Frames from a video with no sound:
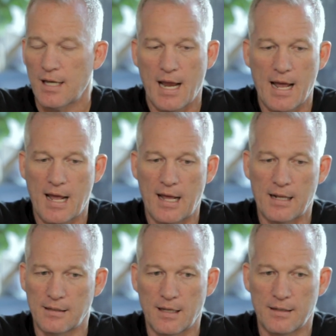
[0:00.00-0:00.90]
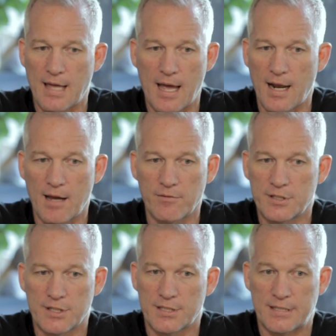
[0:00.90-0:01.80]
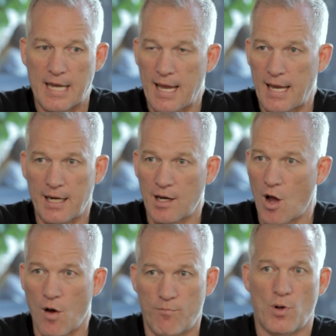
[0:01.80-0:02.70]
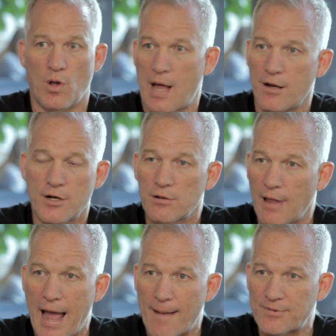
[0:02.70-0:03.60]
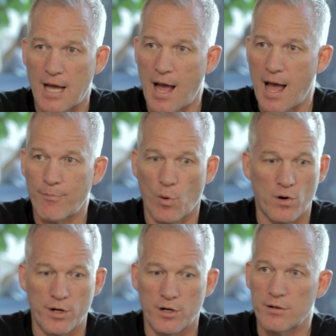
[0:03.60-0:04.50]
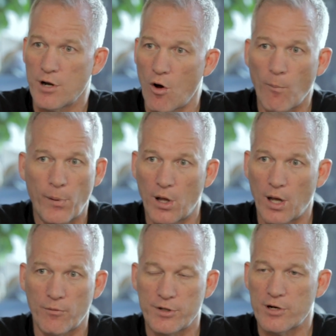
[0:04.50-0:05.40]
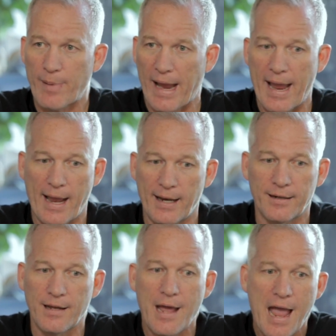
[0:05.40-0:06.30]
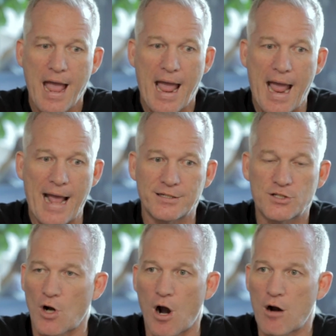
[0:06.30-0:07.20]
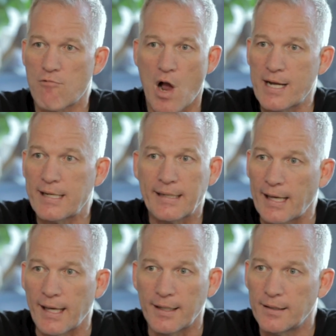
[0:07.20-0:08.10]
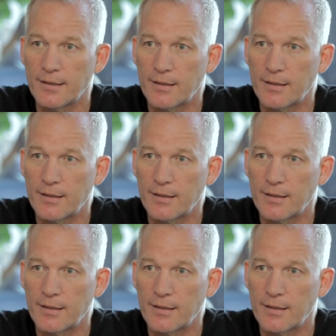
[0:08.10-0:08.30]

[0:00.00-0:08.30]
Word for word: and then I would just say, pull out your laptop or your notebook with your pen and start writing it.